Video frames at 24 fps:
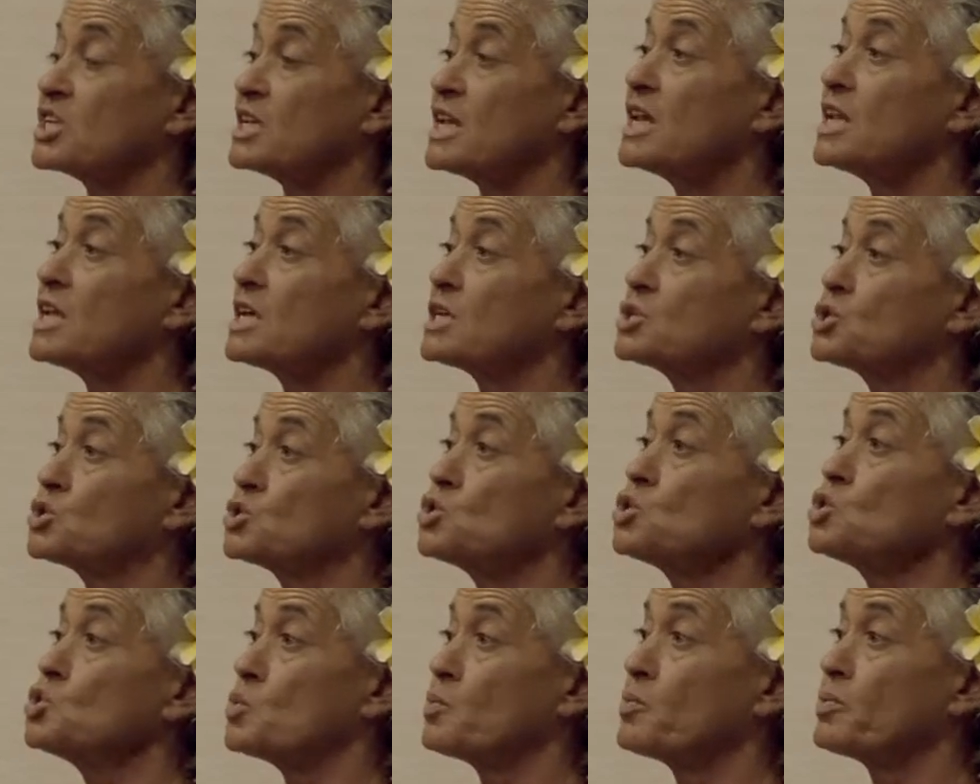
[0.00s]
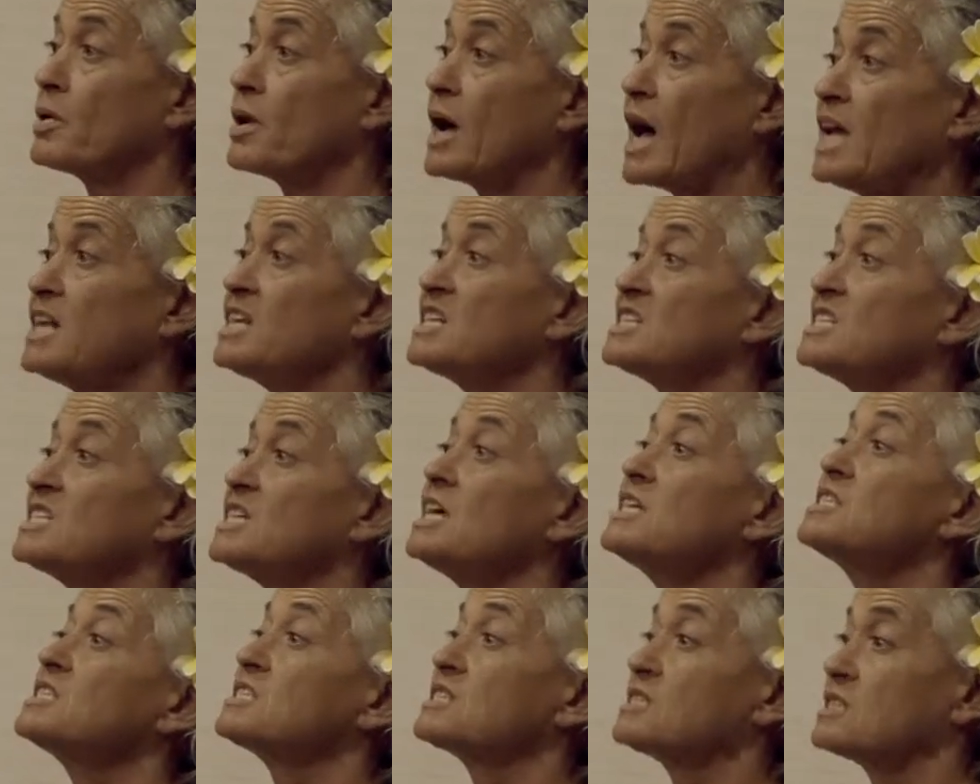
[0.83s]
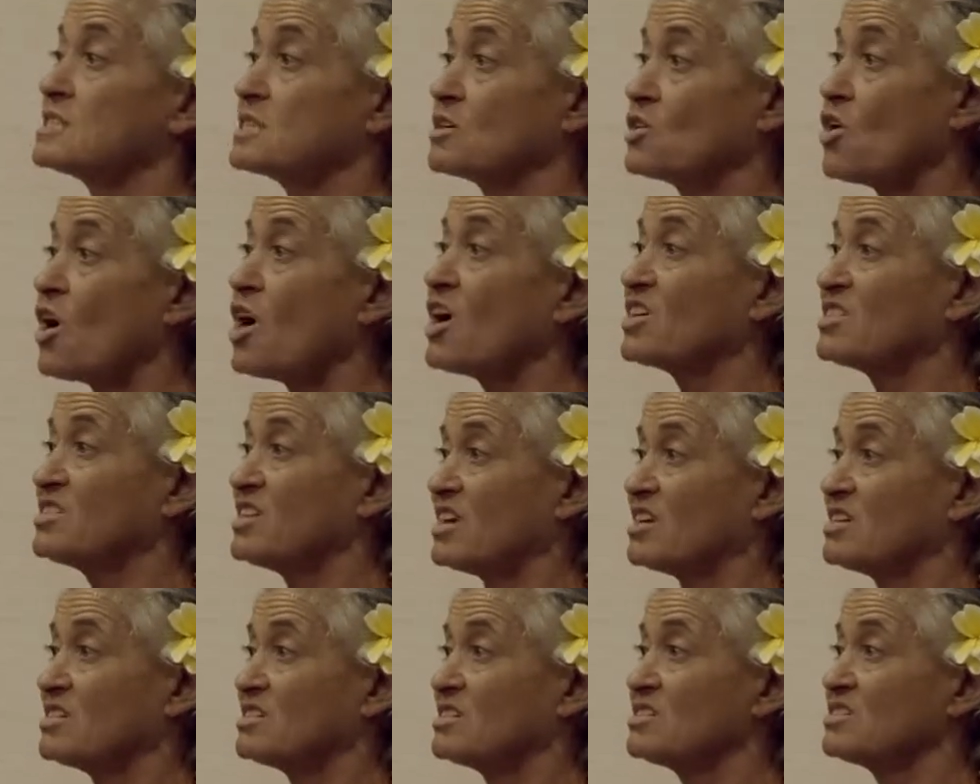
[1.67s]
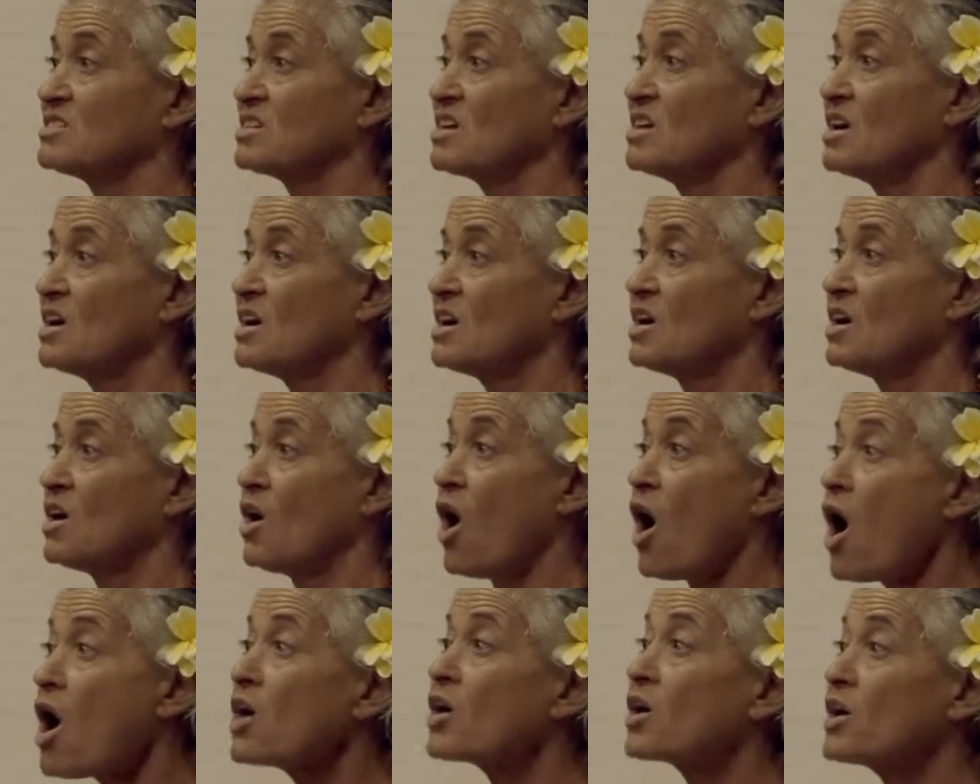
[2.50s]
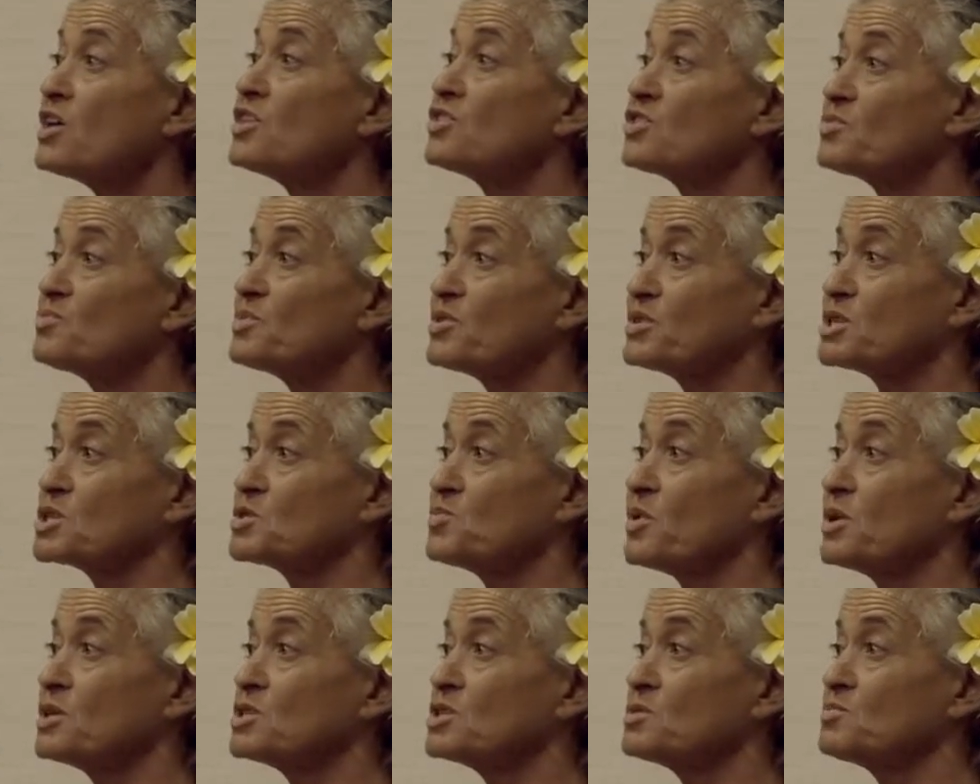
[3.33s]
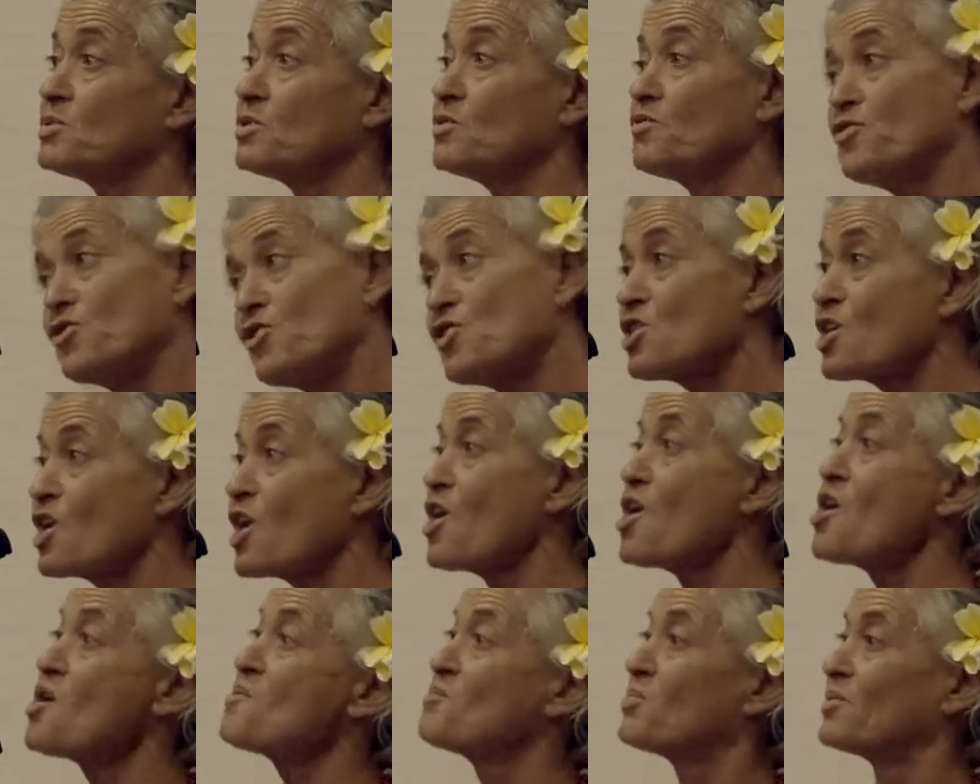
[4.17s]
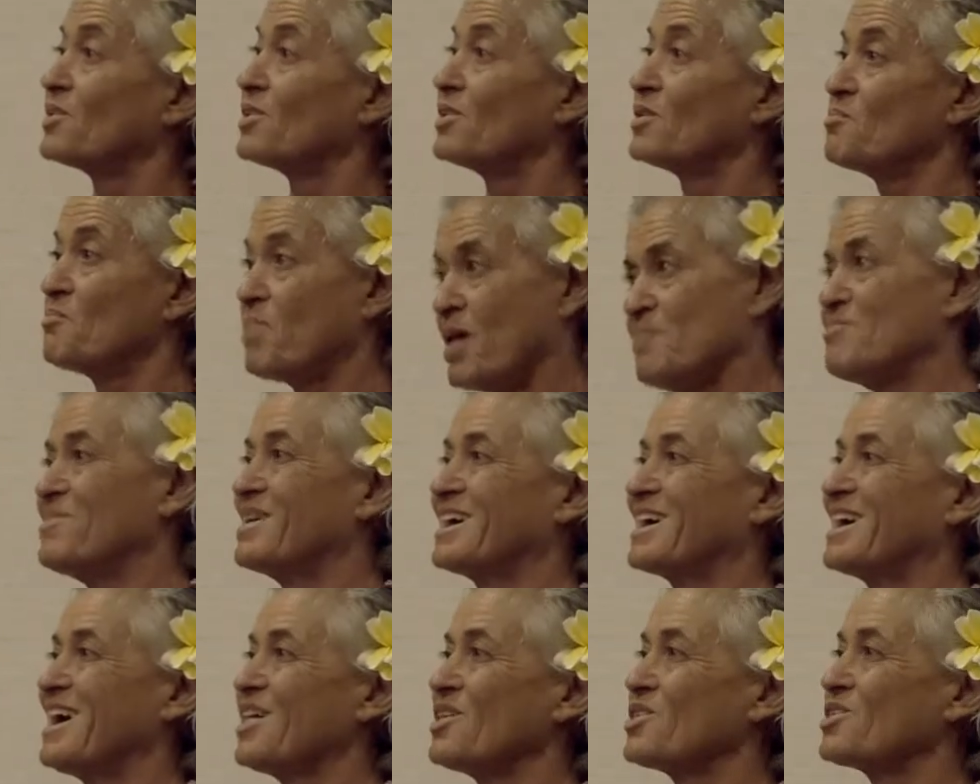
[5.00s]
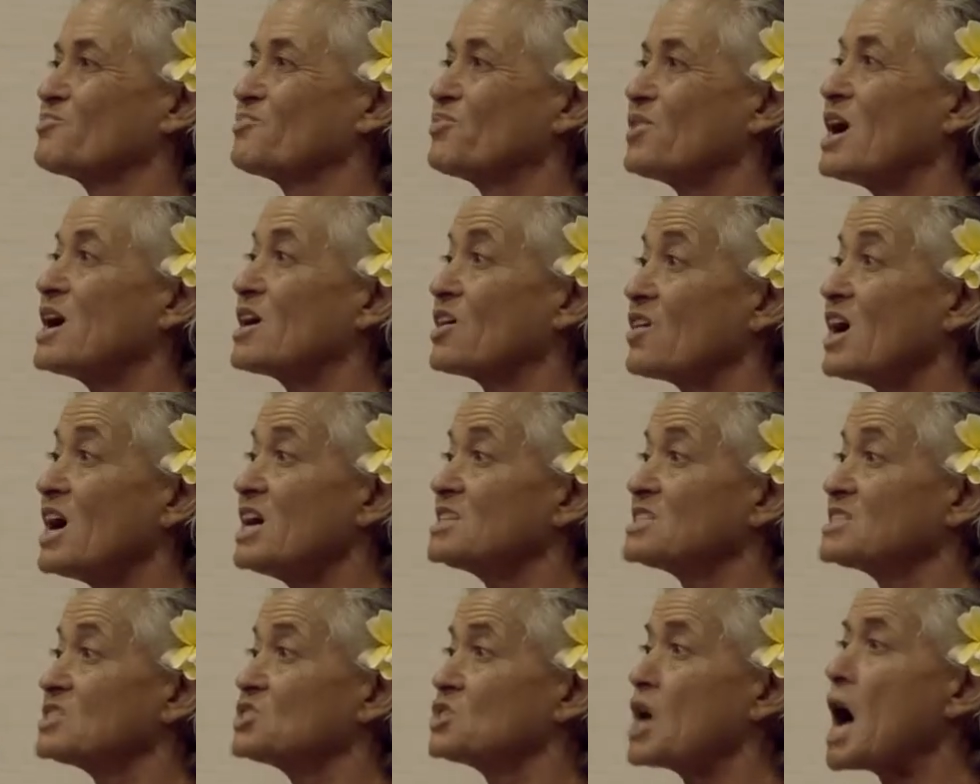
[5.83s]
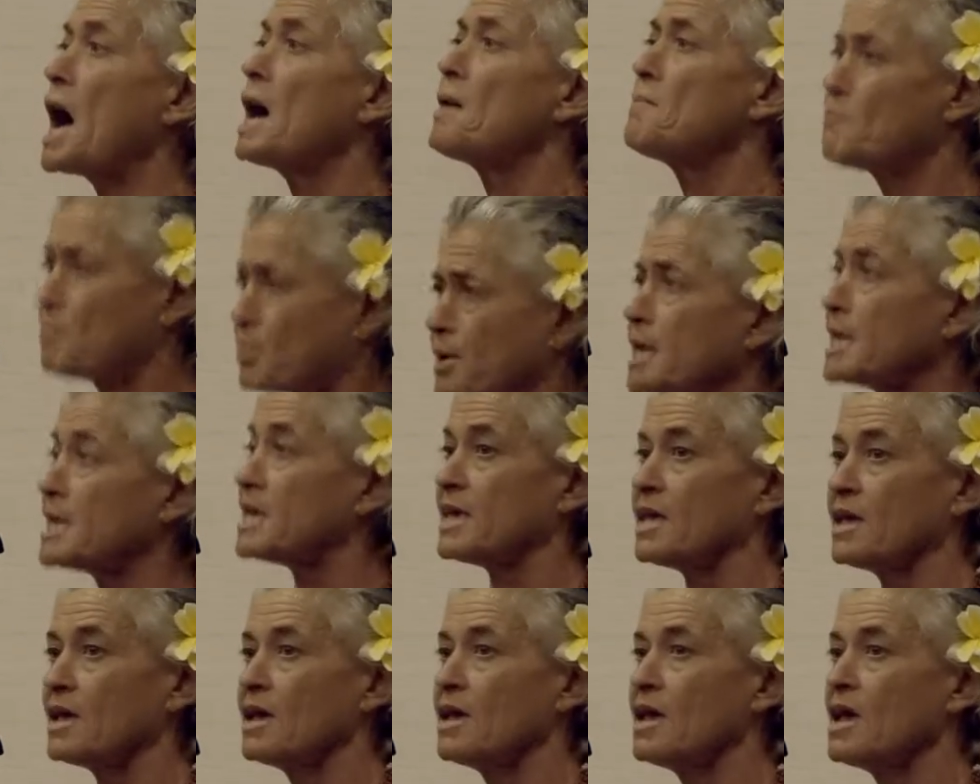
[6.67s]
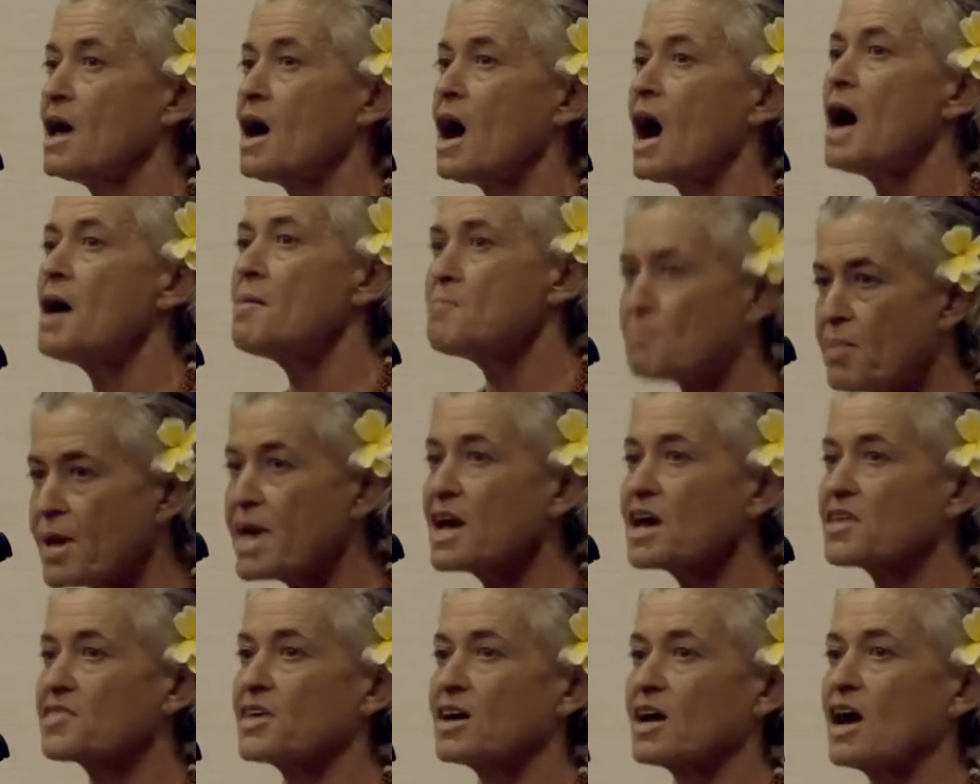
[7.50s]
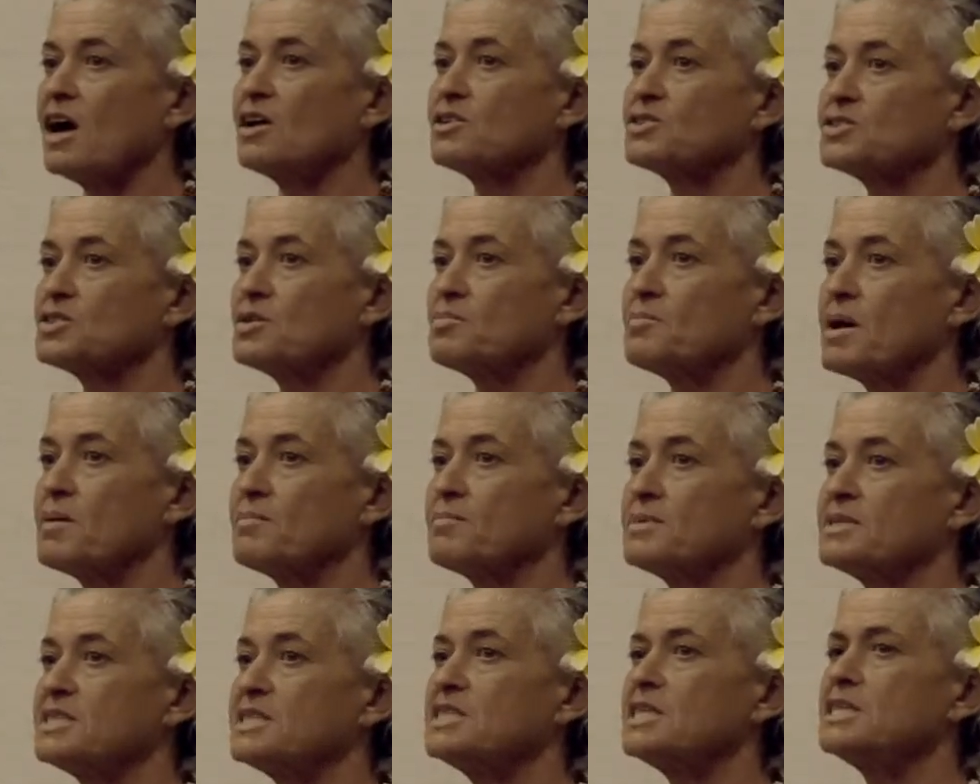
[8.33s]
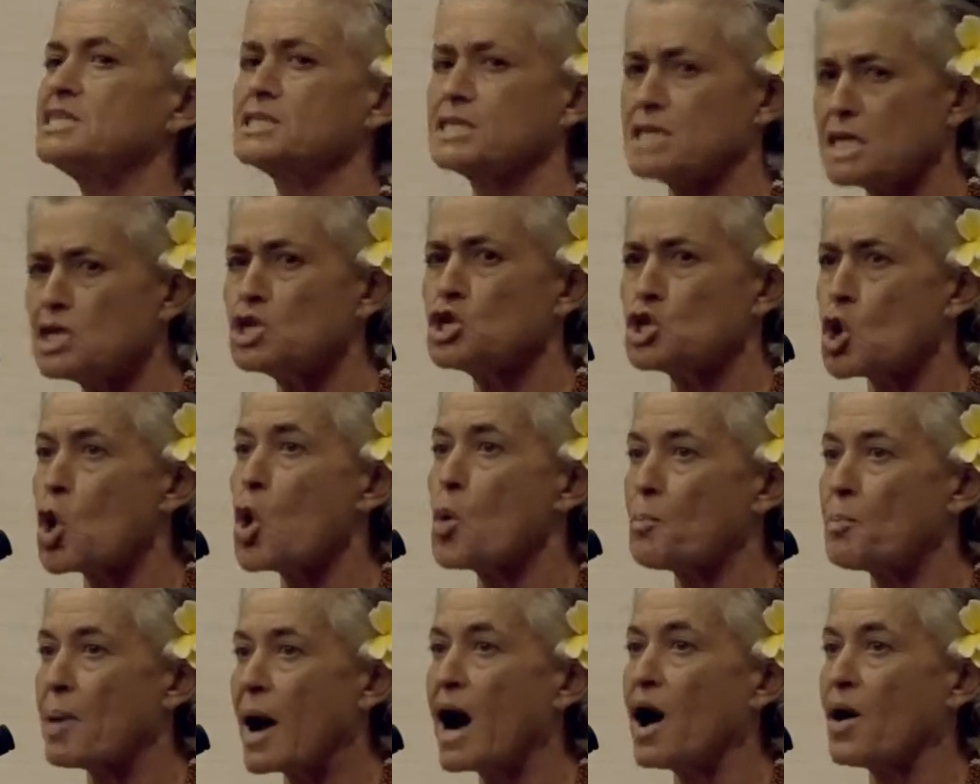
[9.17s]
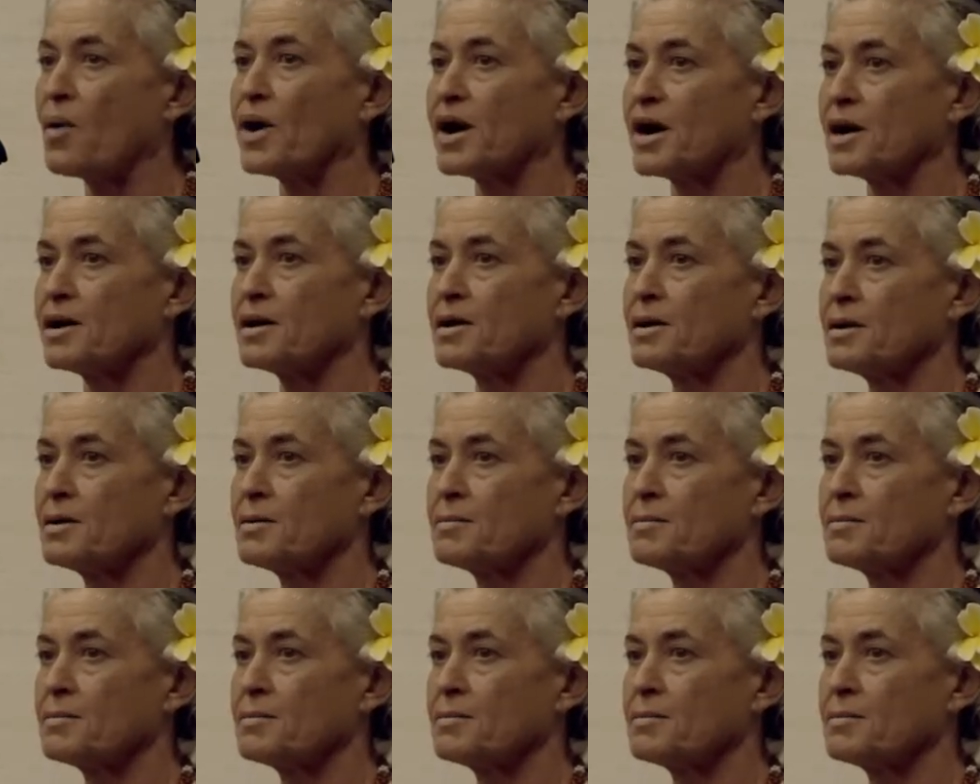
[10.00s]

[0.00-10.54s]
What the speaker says: genetic soup, untested cocktails, are going to be responsible for a global public health crisis. So I plead, I beg the council members, it is in your power